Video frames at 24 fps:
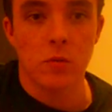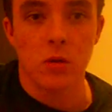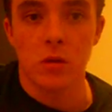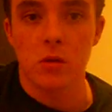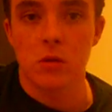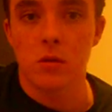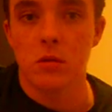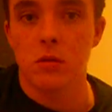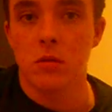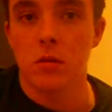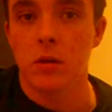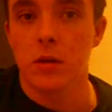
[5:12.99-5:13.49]
that
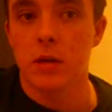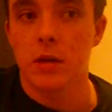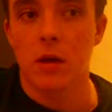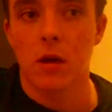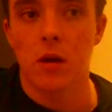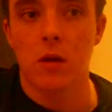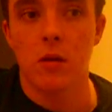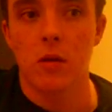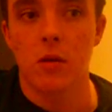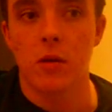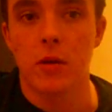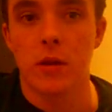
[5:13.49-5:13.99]
your
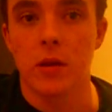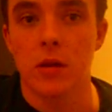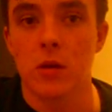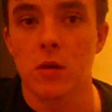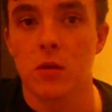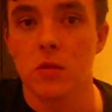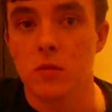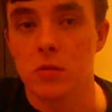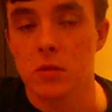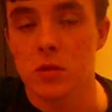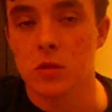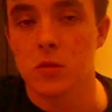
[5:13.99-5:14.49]
guitar learning
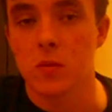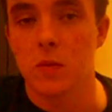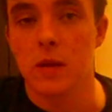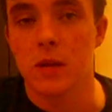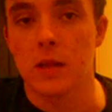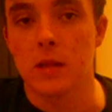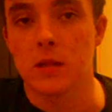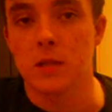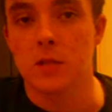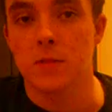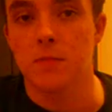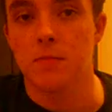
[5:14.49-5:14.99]
goes as
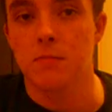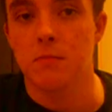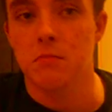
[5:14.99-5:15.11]
well as